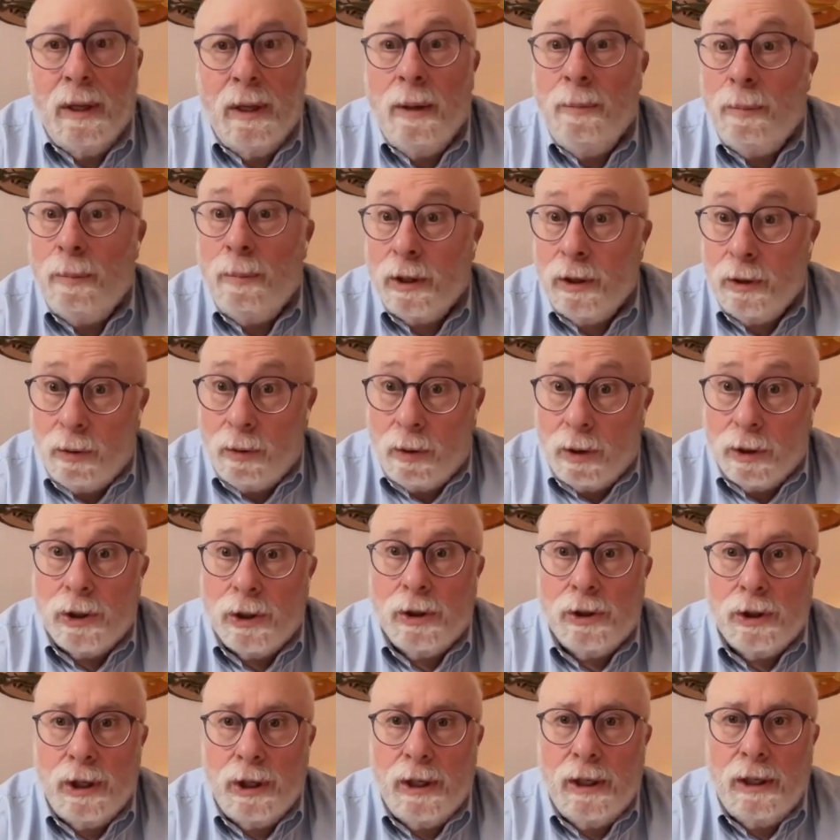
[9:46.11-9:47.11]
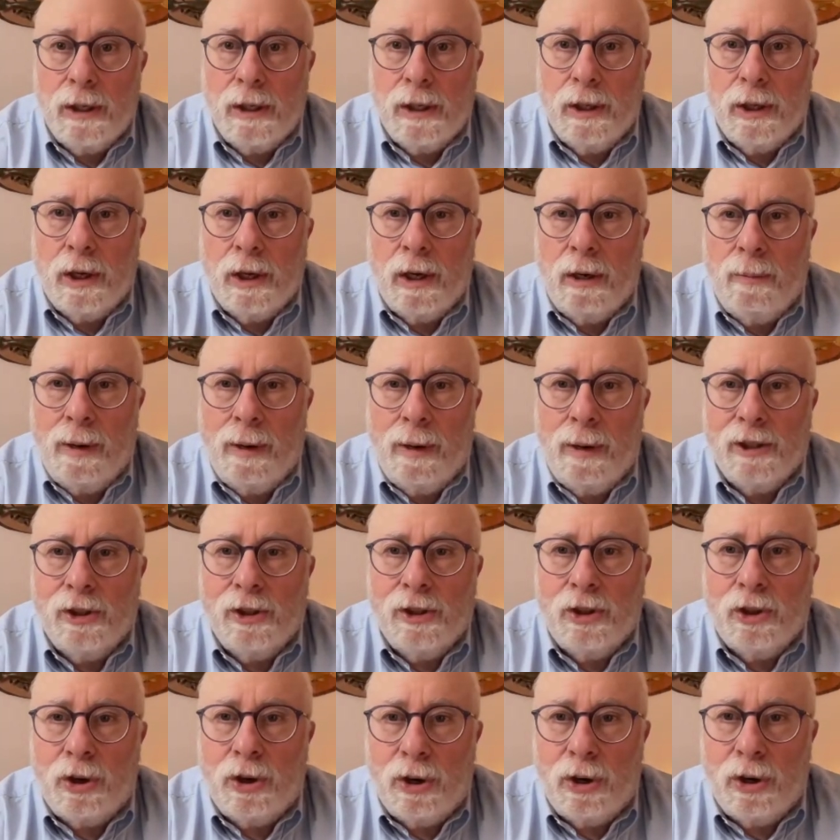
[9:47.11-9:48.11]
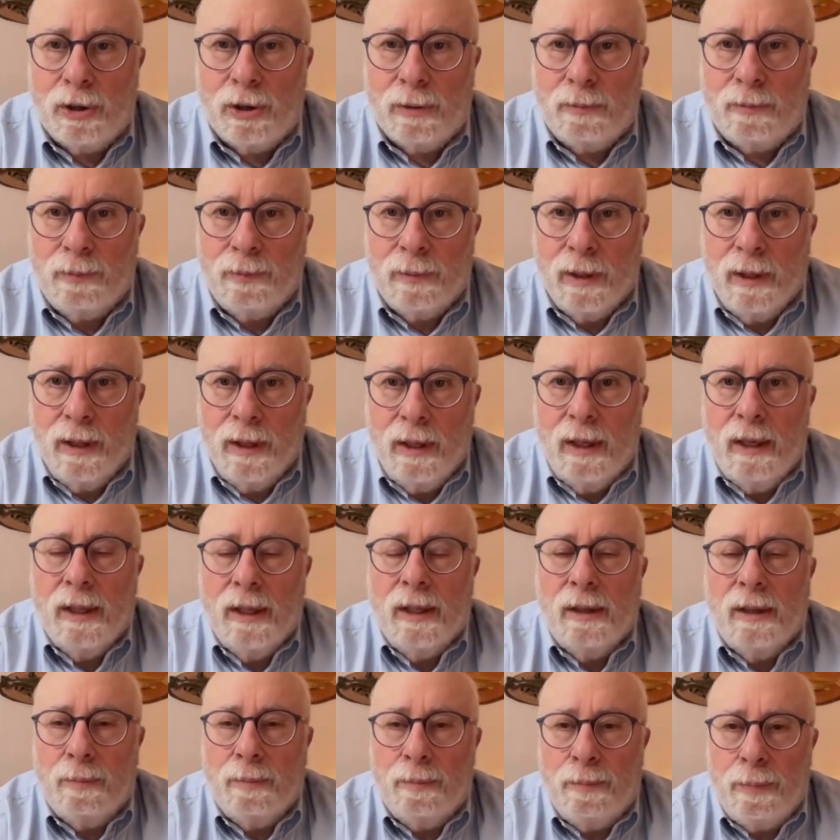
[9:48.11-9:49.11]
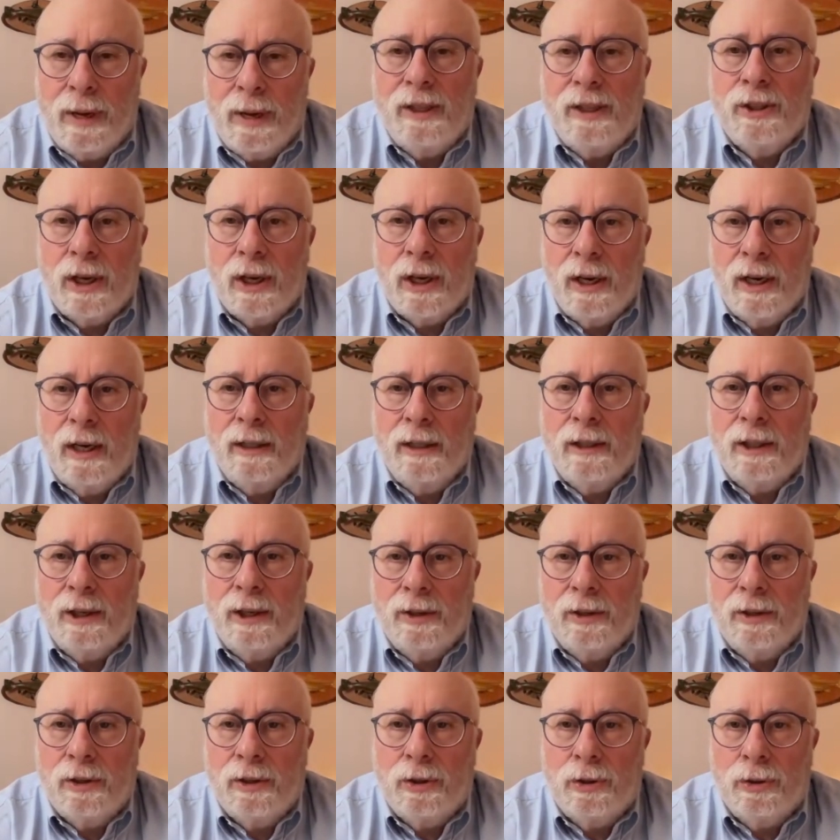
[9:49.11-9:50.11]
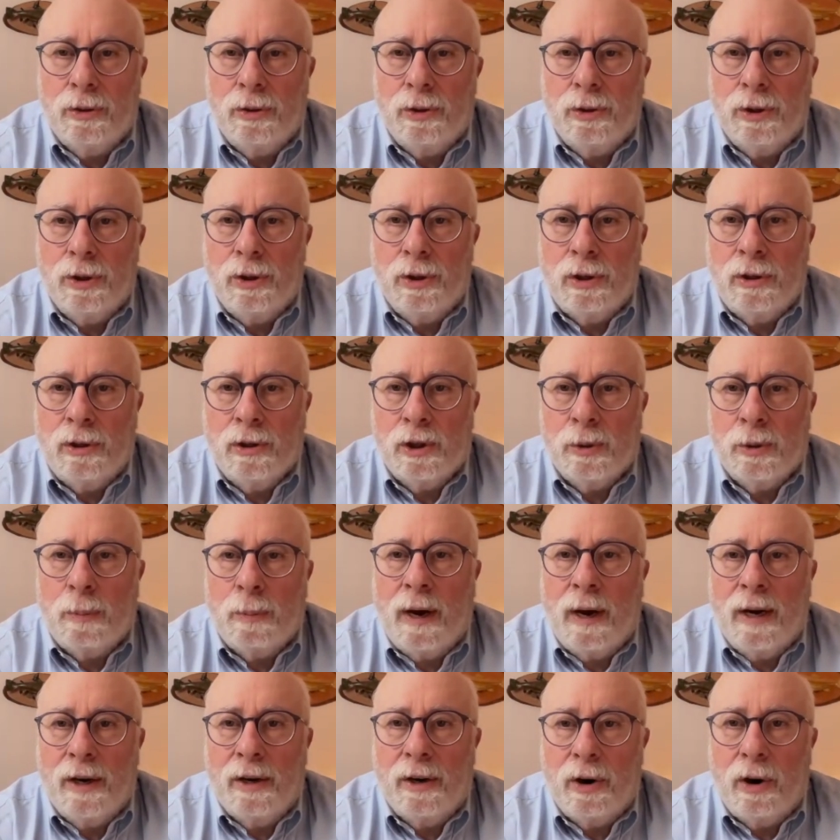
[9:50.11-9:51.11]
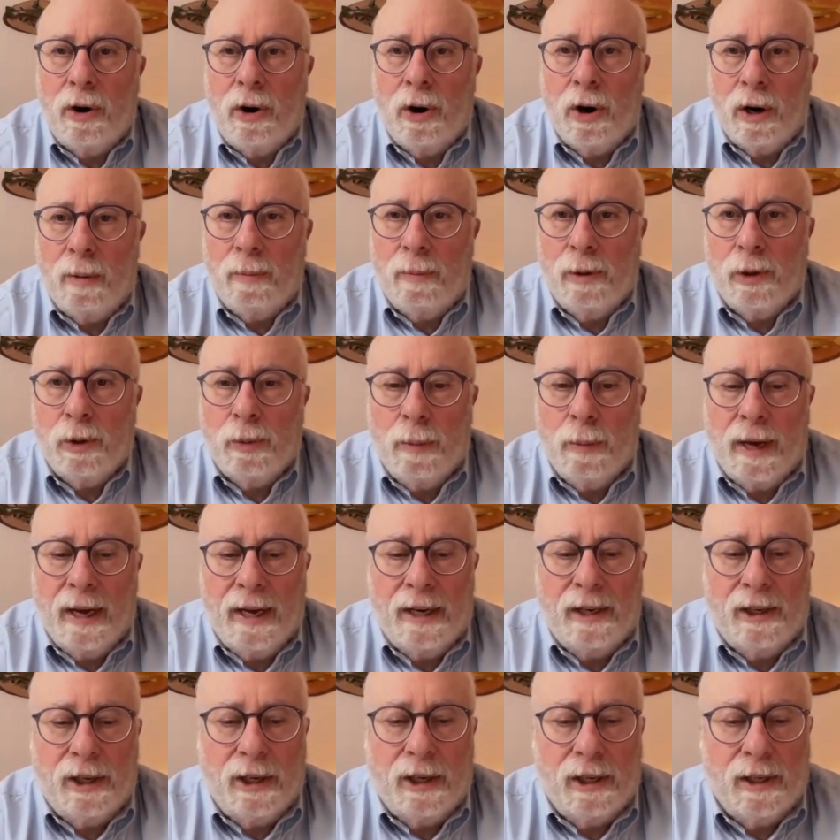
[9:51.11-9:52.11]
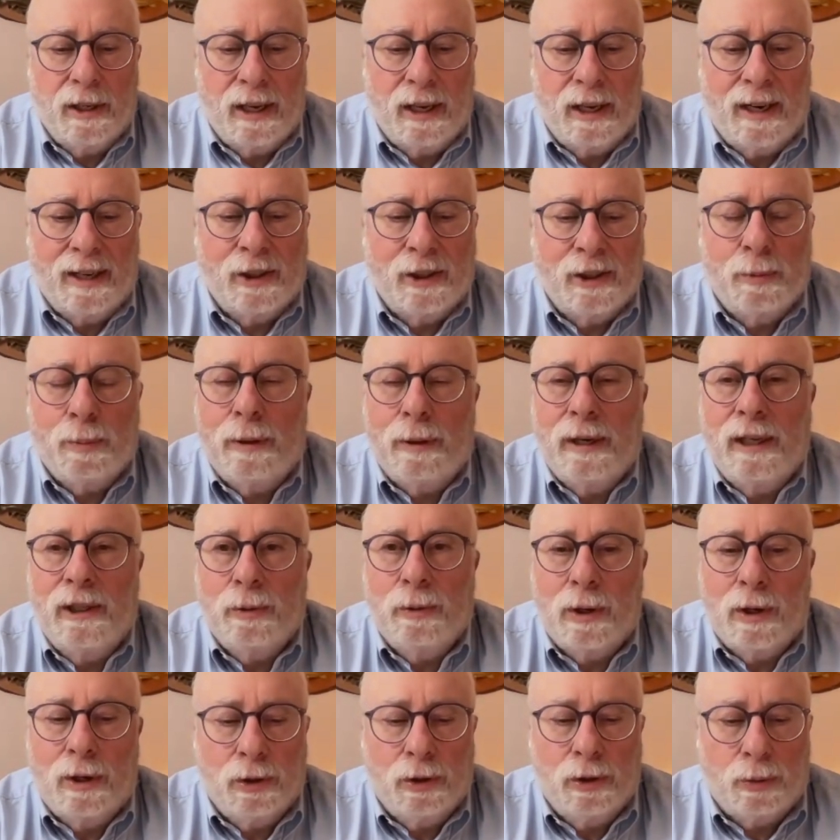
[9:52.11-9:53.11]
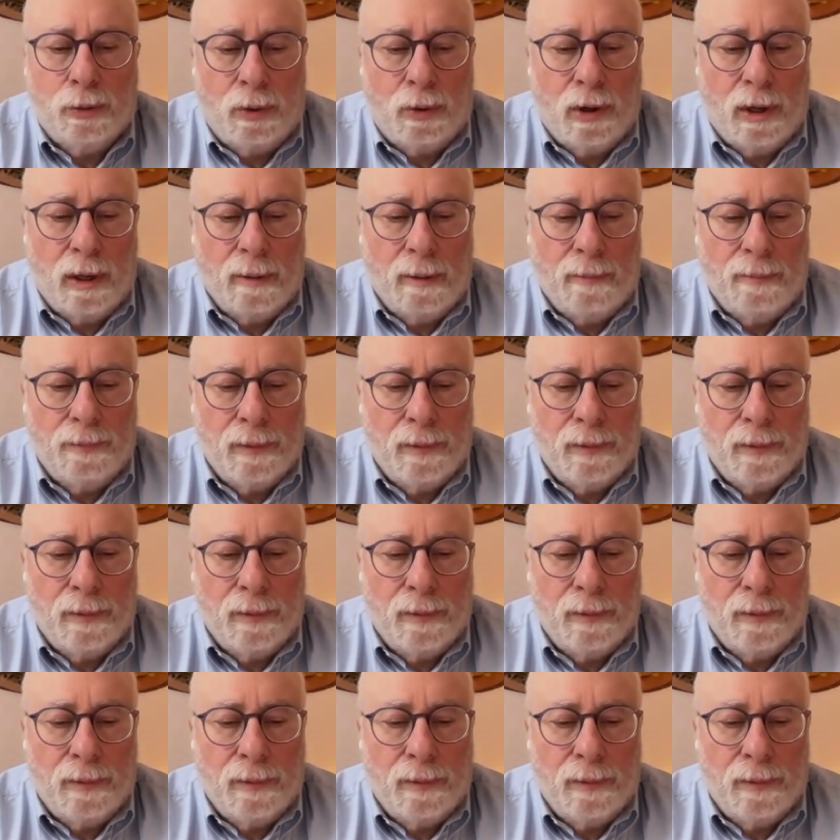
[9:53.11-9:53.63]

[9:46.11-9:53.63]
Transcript: But you also see it in the Hamas charter, the basic idea that Jews conspire to harm humanity, and that explains what goes wrong.